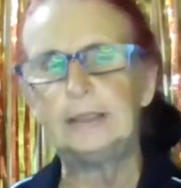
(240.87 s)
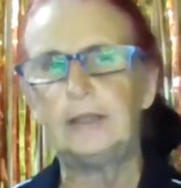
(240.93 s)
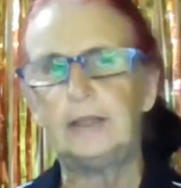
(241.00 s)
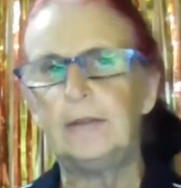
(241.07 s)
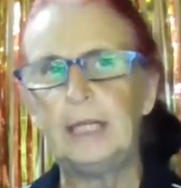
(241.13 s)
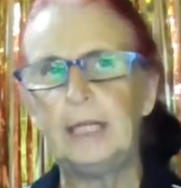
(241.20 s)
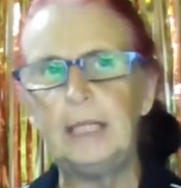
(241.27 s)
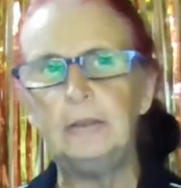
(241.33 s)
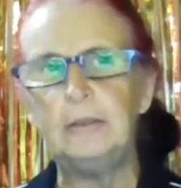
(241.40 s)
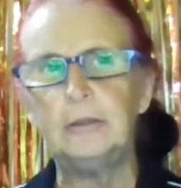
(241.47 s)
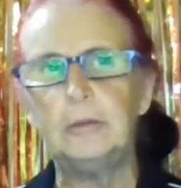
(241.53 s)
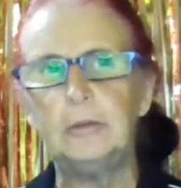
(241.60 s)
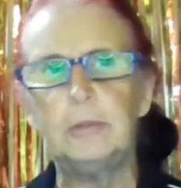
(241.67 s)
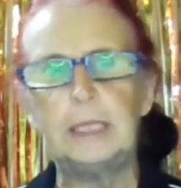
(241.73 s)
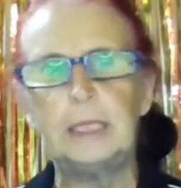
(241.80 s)
the indoor
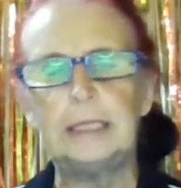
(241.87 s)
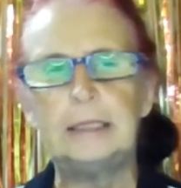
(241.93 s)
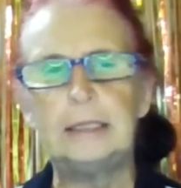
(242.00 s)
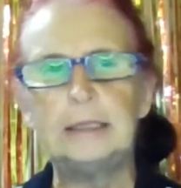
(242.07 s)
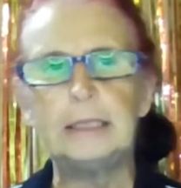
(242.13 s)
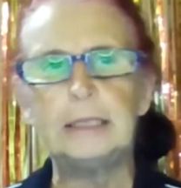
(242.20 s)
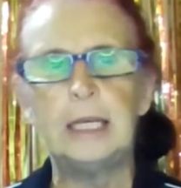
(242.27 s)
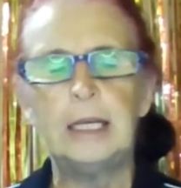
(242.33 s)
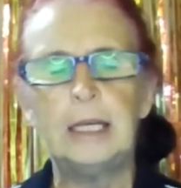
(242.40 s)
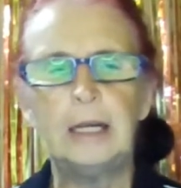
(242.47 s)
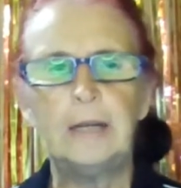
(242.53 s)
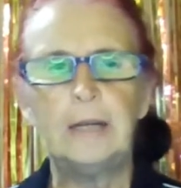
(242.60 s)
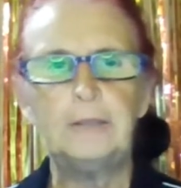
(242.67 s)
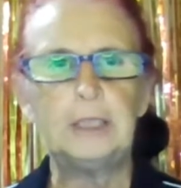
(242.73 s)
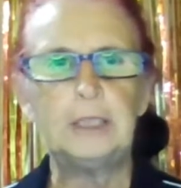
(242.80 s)
ones, I've
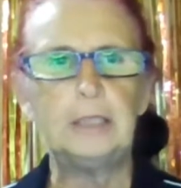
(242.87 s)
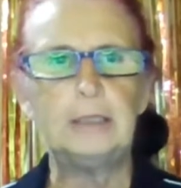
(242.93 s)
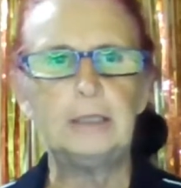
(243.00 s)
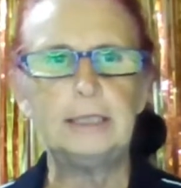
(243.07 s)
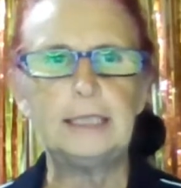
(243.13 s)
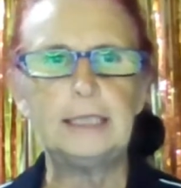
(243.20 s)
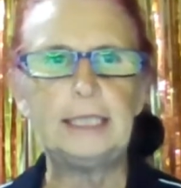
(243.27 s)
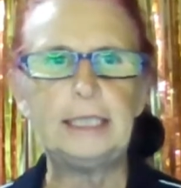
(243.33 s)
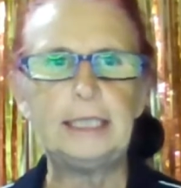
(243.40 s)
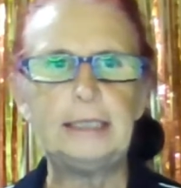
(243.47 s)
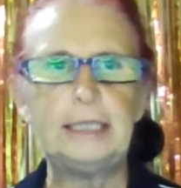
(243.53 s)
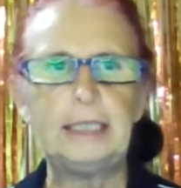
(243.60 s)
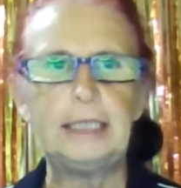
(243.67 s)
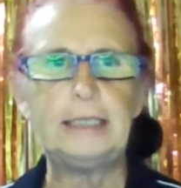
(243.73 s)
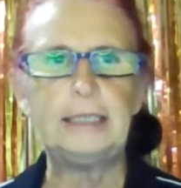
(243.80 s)
sown seeds
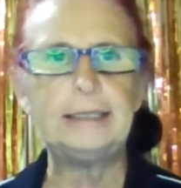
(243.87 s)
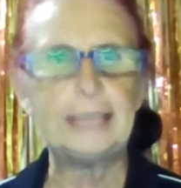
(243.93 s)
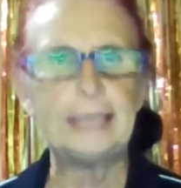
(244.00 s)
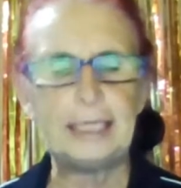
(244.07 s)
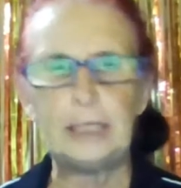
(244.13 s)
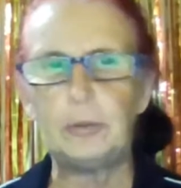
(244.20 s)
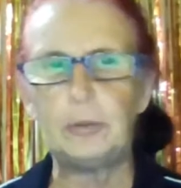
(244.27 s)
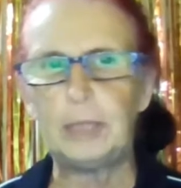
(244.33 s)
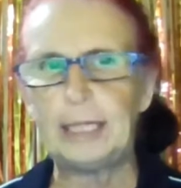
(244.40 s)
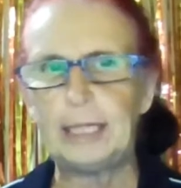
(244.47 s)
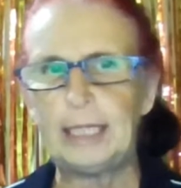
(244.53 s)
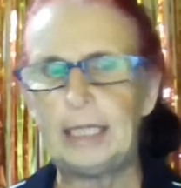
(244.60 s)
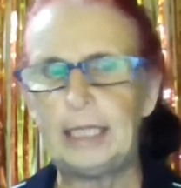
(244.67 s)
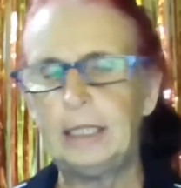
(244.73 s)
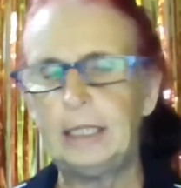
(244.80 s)
in takeaway,
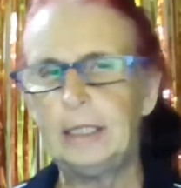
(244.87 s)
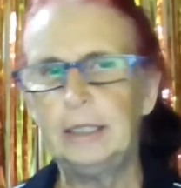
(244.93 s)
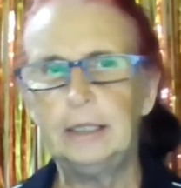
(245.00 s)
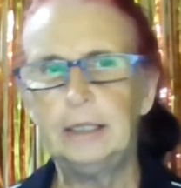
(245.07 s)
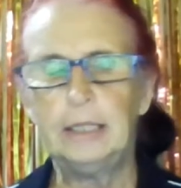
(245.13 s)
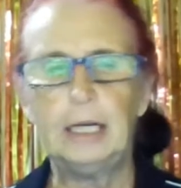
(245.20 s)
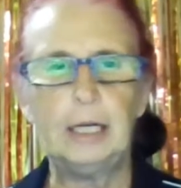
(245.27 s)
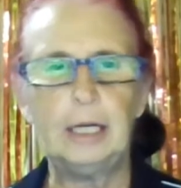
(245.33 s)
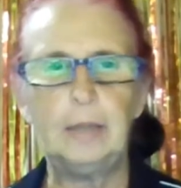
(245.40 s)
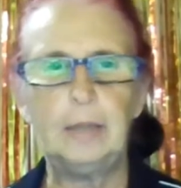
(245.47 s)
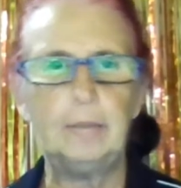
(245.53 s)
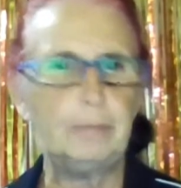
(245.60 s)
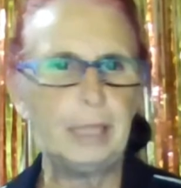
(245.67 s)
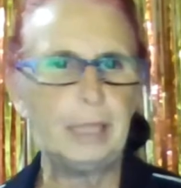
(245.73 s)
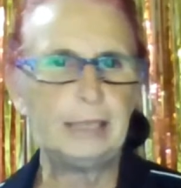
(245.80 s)

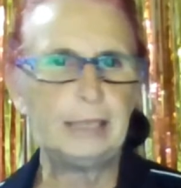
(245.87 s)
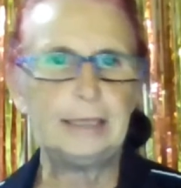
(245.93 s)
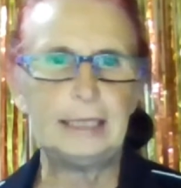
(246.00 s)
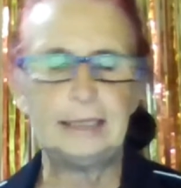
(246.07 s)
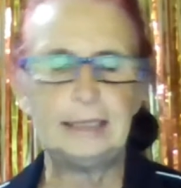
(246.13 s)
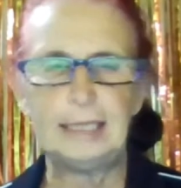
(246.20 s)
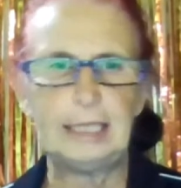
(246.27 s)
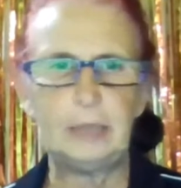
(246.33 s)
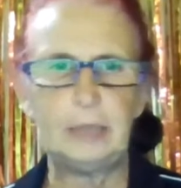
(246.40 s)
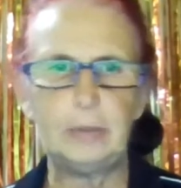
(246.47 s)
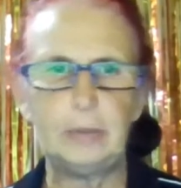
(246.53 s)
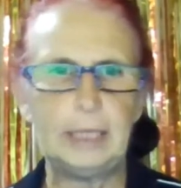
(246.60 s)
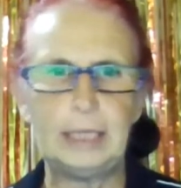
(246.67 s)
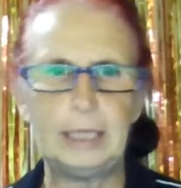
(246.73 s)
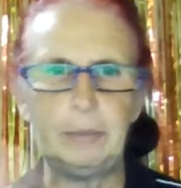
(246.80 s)
plastic
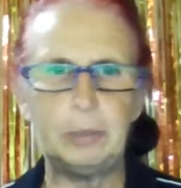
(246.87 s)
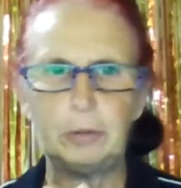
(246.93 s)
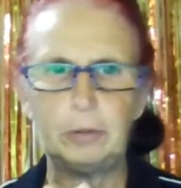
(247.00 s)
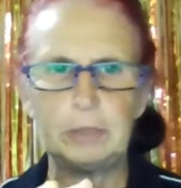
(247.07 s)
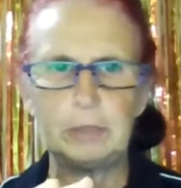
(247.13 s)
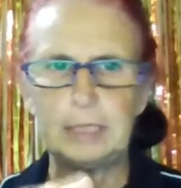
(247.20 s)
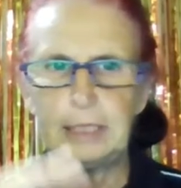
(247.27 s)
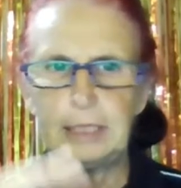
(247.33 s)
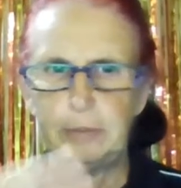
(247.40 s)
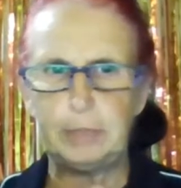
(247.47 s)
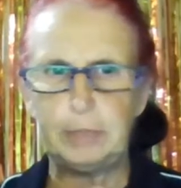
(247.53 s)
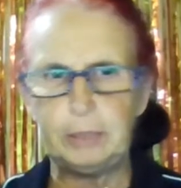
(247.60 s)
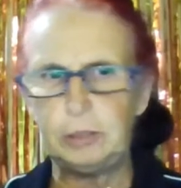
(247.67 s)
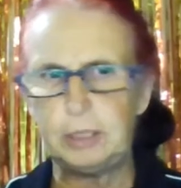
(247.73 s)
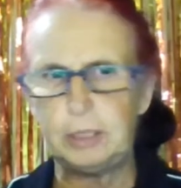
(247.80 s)
takeaway boxes where you
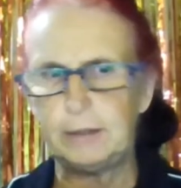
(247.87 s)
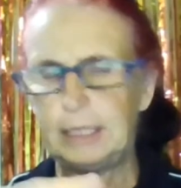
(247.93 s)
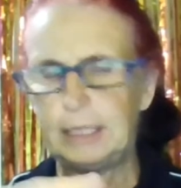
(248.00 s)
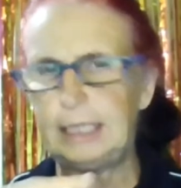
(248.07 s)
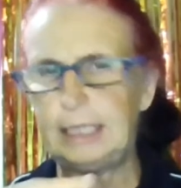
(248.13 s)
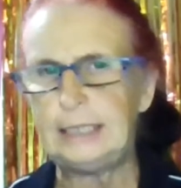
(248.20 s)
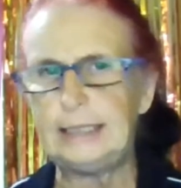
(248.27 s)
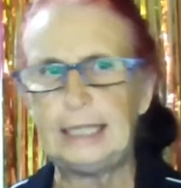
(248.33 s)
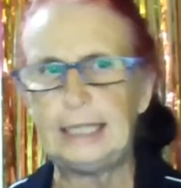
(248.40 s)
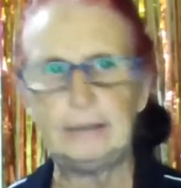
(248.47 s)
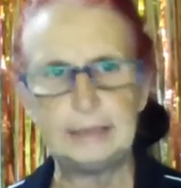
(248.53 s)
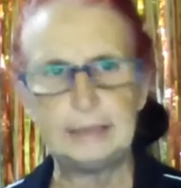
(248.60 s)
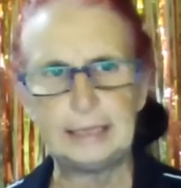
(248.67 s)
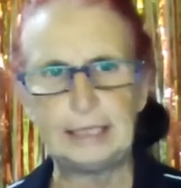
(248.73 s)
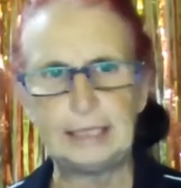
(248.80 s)
shut the lid down,
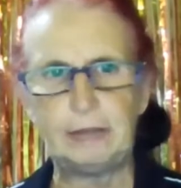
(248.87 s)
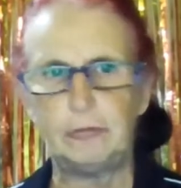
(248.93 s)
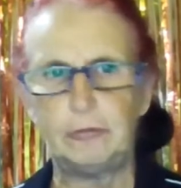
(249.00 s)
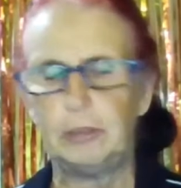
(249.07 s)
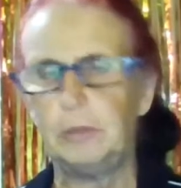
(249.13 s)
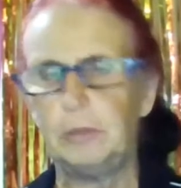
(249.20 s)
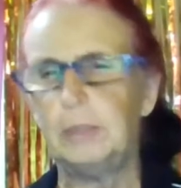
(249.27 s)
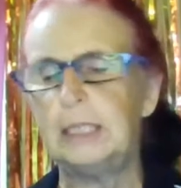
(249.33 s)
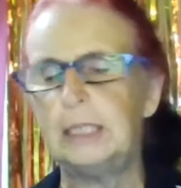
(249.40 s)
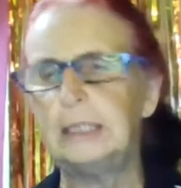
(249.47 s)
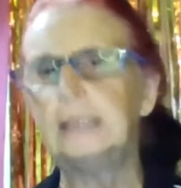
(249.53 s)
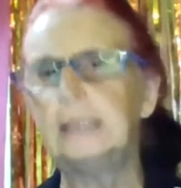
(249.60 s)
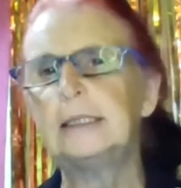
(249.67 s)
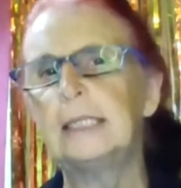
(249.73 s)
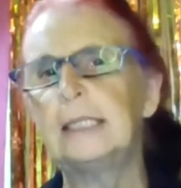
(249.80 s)
see-through
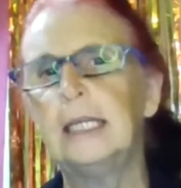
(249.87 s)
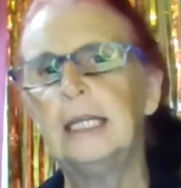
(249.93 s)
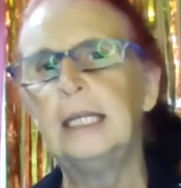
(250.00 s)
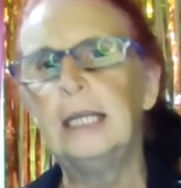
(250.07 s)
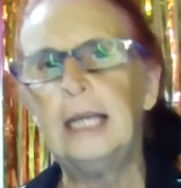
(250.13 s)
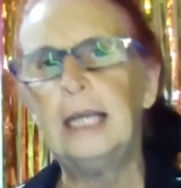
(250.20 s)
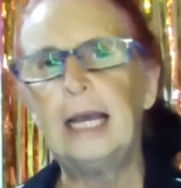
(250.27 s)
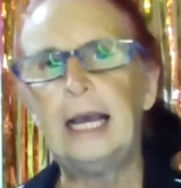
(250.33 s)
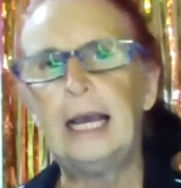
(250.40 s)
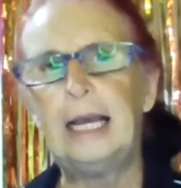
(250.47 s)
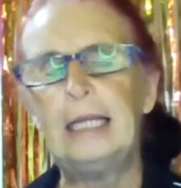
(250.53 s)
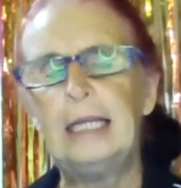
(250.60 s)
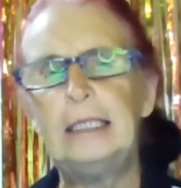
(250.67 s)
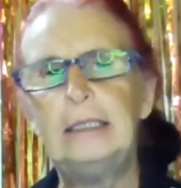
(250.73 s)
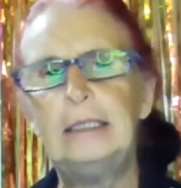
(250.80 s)
ones.
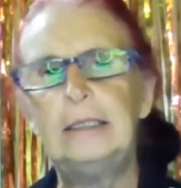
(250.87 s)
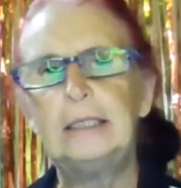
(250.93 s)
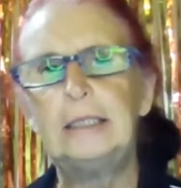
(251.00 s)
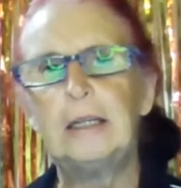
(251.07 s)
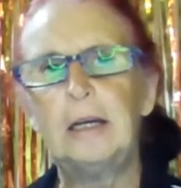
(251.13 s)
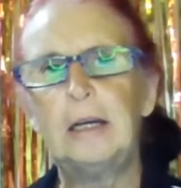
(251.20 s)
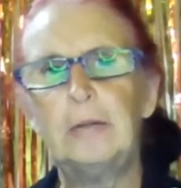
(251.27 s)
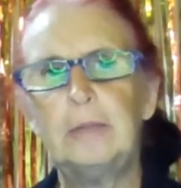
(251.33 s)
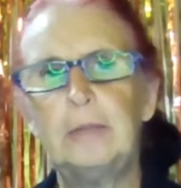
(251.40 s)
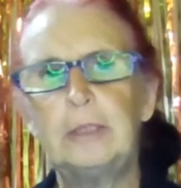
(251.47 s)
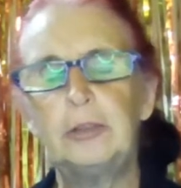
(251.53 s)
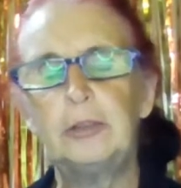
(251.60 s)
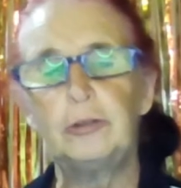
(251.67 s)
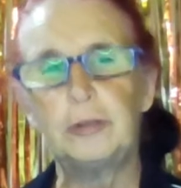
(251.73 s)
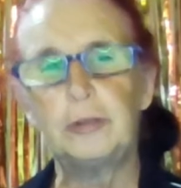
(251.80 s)
And I was
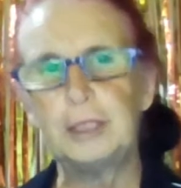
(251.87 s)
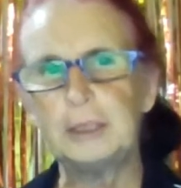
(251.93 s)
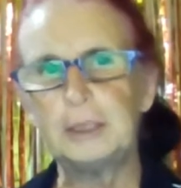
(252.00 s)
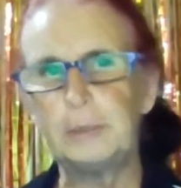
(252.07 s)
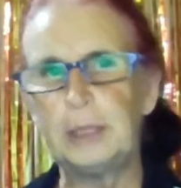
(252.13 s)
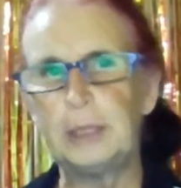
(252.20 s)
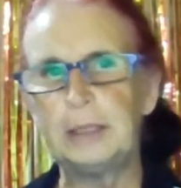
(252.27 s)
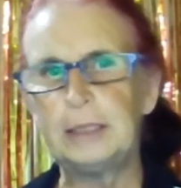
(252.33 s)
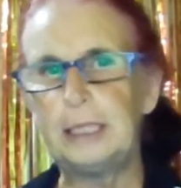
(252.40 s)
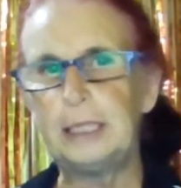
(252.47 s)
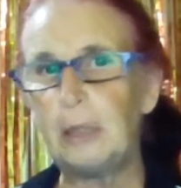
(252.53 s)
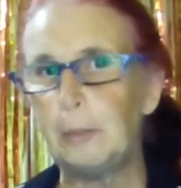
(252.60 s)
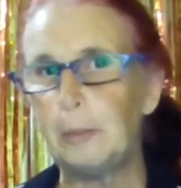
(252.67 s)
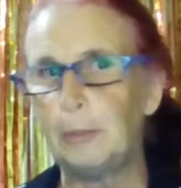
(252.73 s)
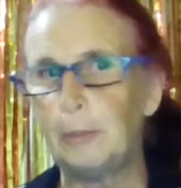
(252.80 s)
transplanting
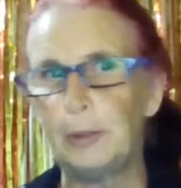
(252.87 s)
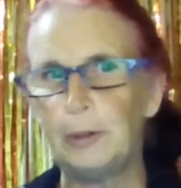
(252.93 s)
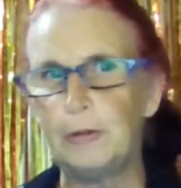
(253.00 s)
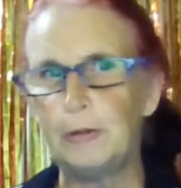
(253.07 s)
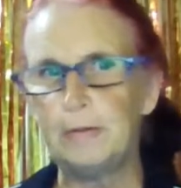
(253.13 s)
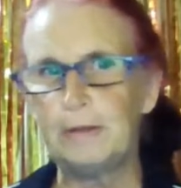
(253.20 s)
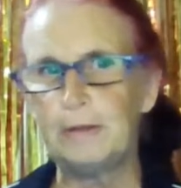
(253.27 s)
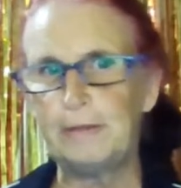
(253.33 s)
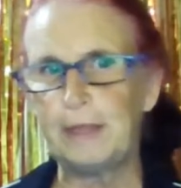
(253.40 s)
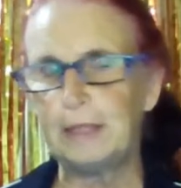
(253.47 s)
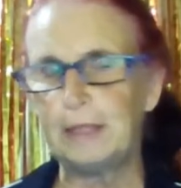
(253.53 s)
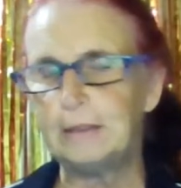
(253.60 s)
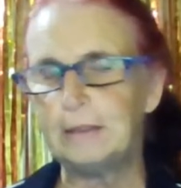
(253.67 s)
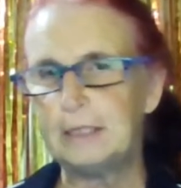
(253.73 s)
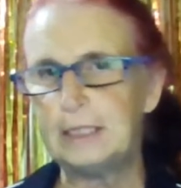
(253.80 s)
more of
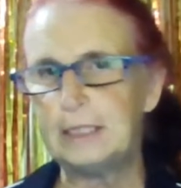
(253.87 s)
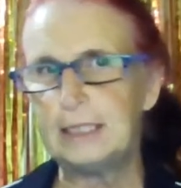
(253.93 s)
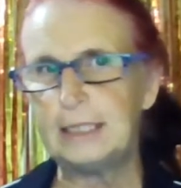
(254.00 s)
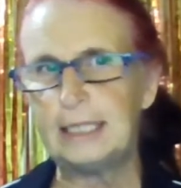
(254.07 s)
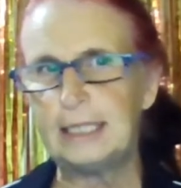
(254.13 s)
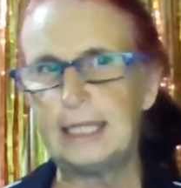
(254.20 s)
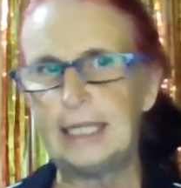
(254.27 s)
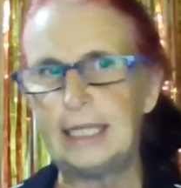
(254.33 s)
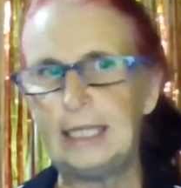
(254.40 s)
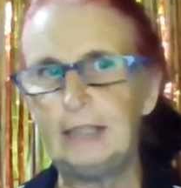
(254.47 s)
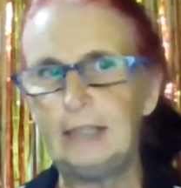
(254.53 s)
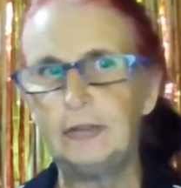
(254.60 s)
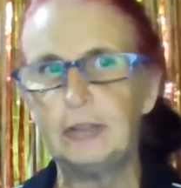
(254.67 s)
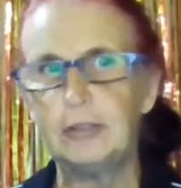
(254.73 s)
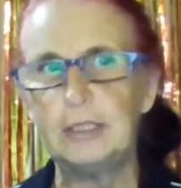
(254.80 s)
those today,
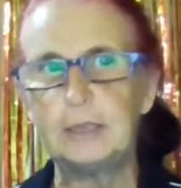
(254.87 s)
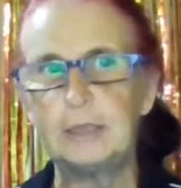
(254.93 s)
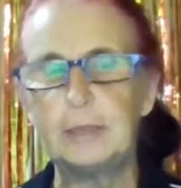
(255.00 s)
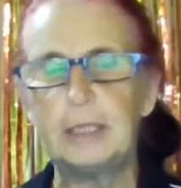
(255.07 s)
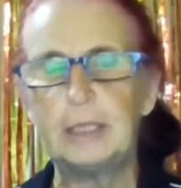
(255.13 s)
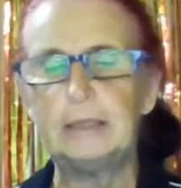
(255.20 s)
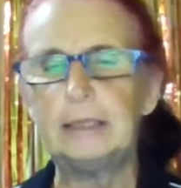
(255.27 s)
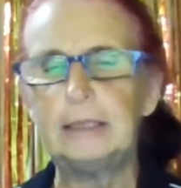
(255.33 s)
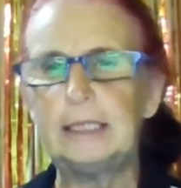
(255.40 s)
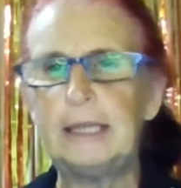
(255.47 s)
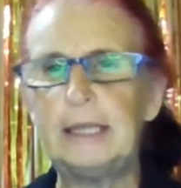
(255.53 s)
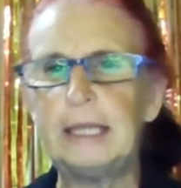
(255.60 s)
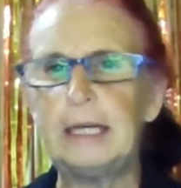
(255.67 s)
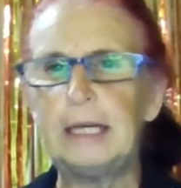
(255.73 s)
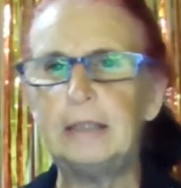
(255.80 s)
transplanting
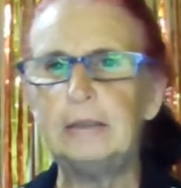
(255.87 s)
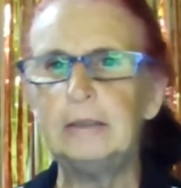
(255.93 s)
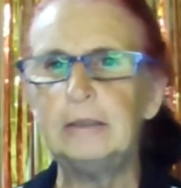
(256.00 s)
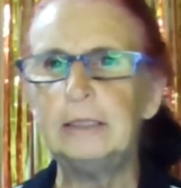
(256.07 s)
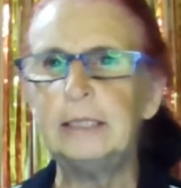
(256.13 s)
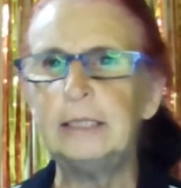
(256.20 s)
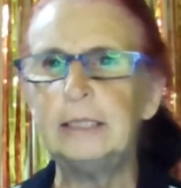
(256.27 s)
those.